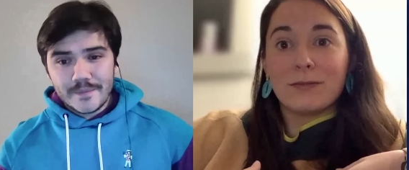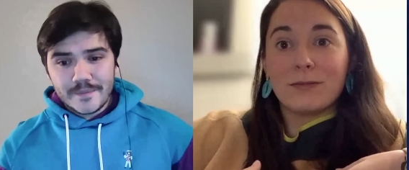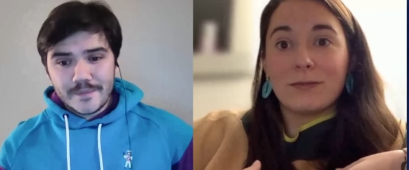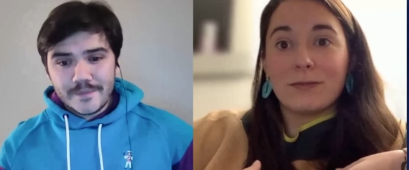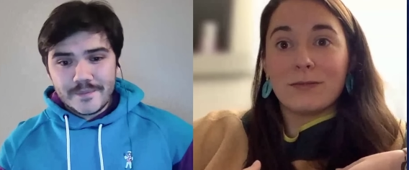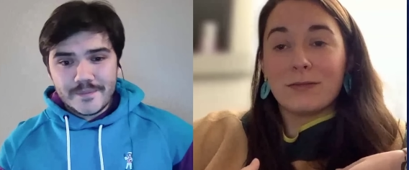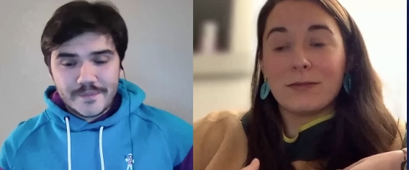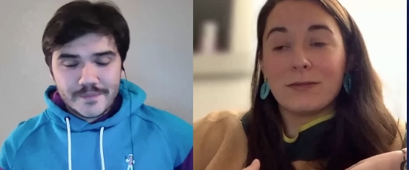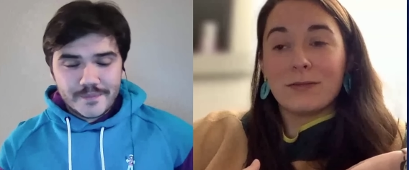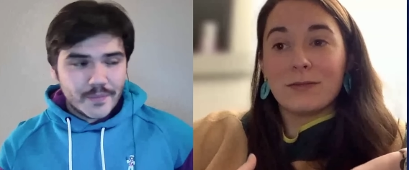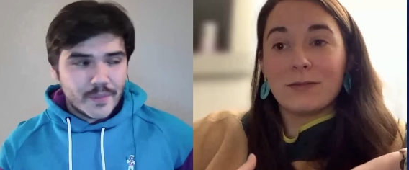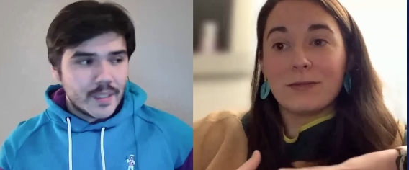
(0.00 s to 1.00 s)

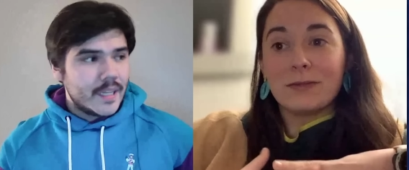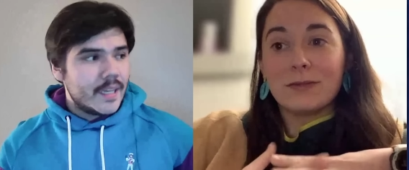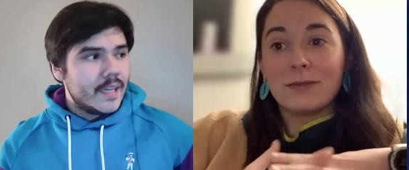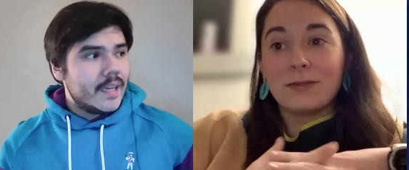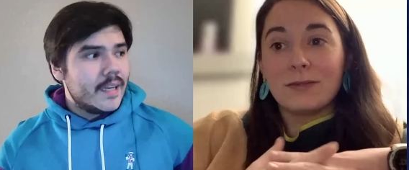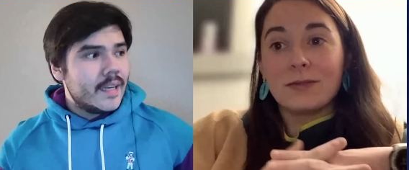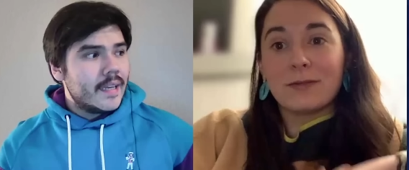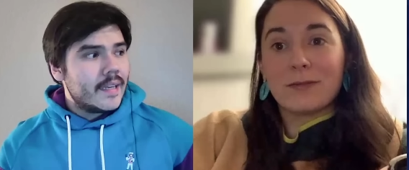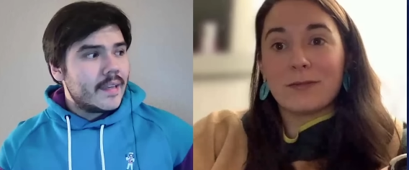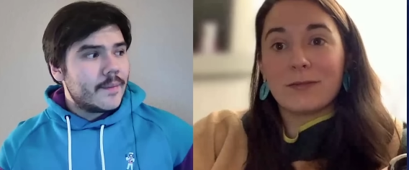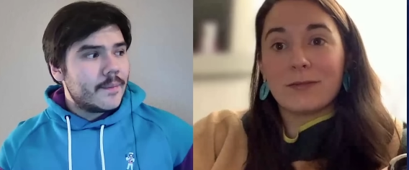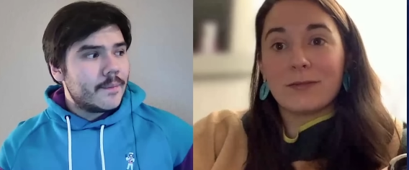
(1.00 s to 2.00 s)

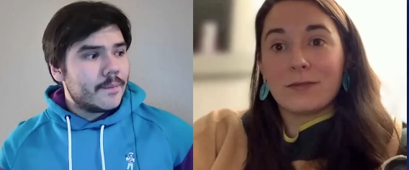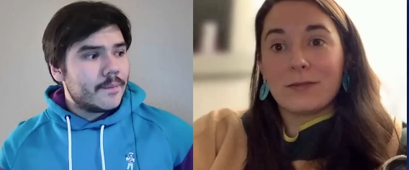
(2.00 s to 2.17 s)
No one is speaking in this clip.